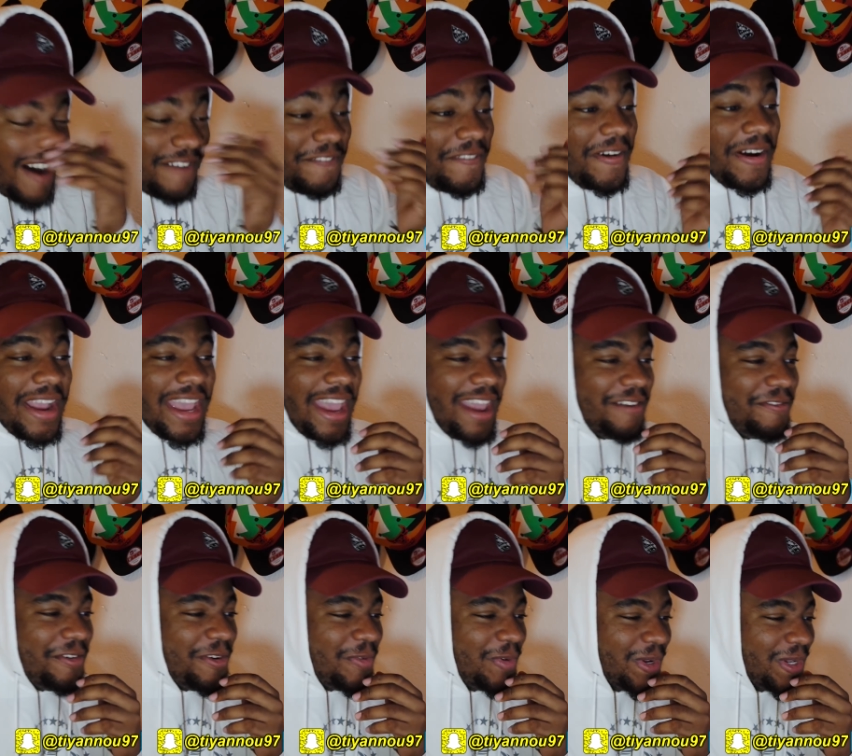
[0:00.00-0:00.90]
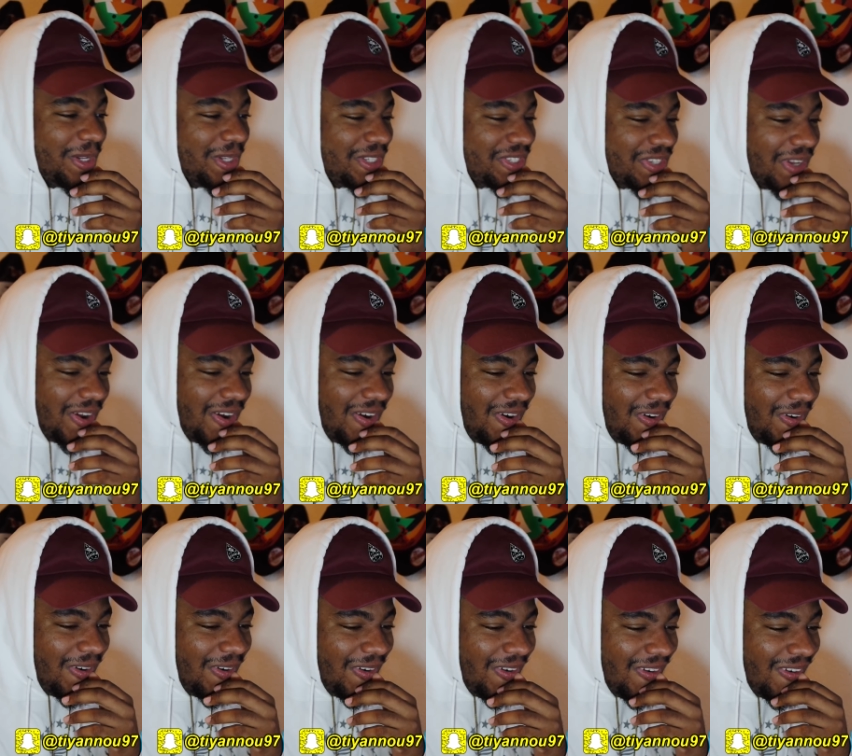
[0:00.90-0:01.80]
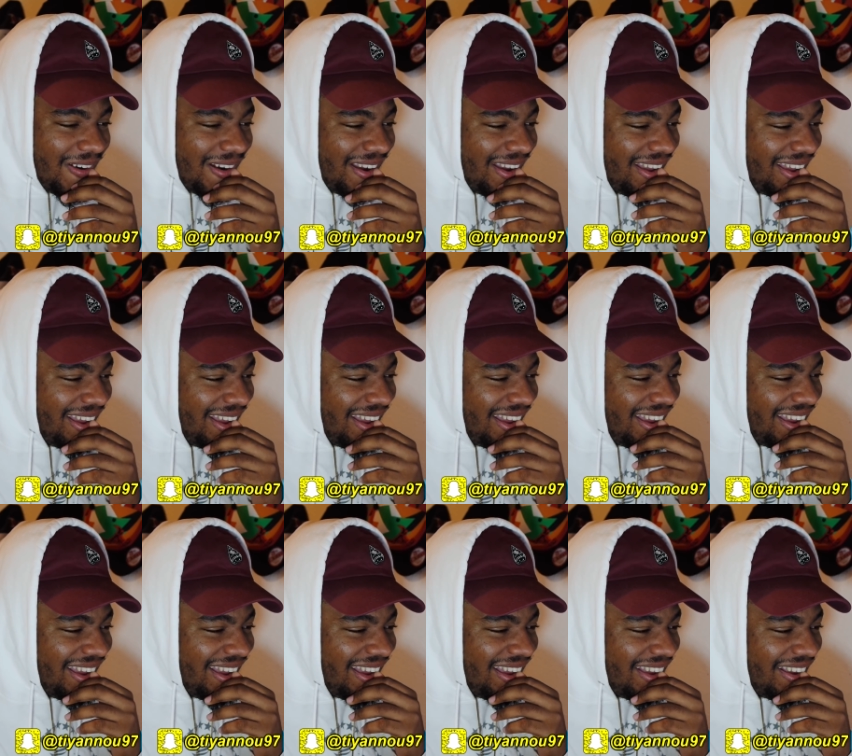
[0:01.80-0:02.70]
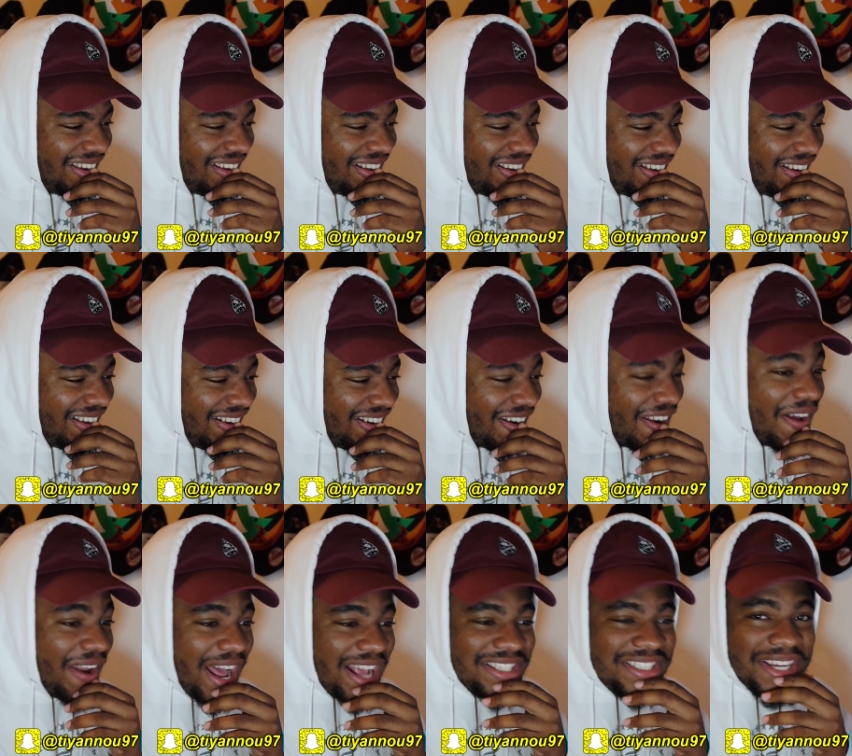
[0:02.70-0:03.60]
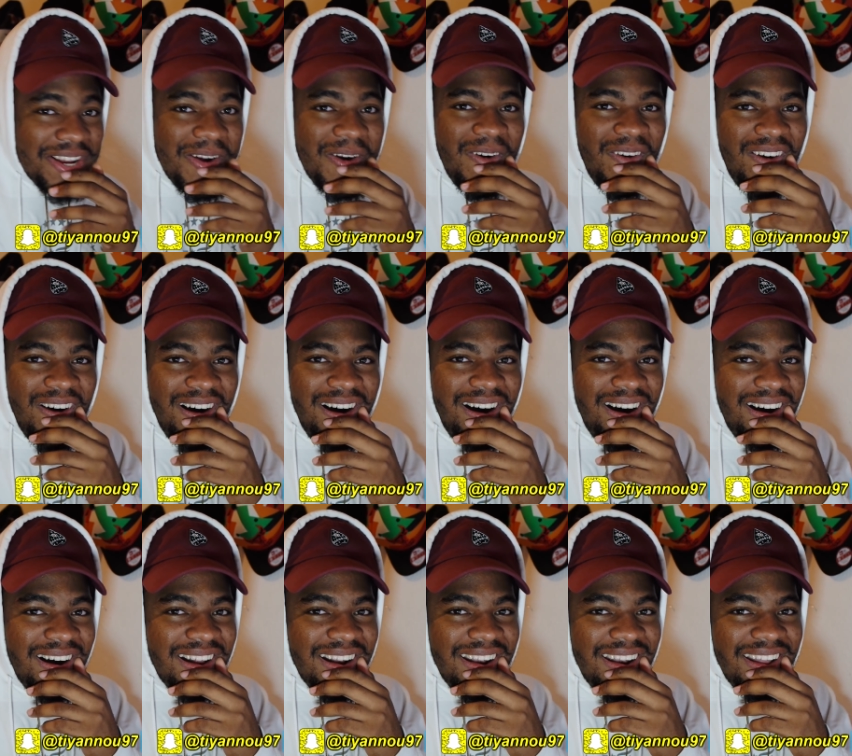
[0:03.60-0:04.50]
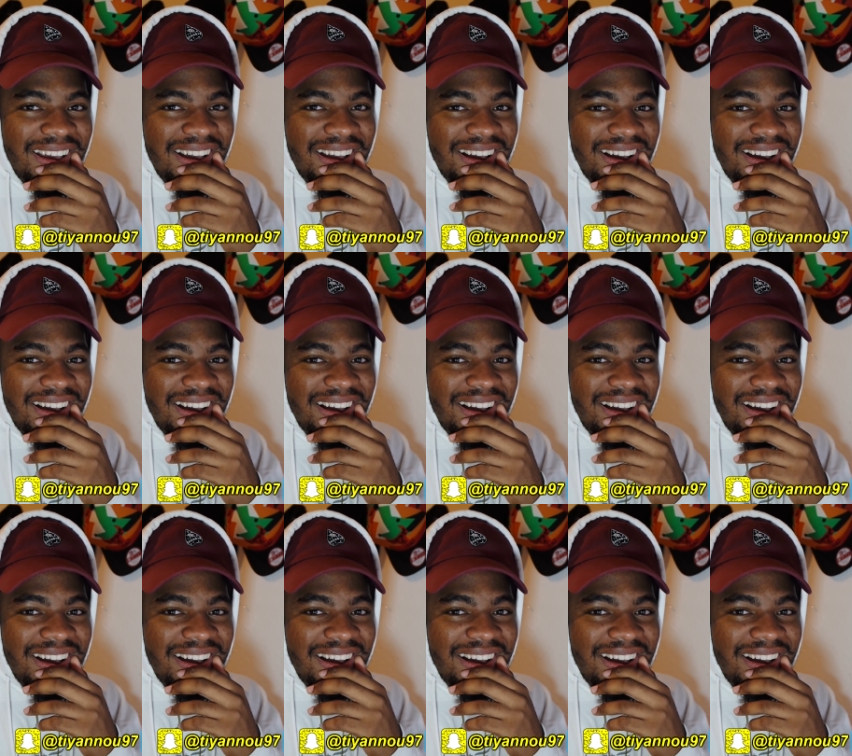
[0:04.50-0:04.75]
I fuck heavy with the song. Dude, that shit go hard.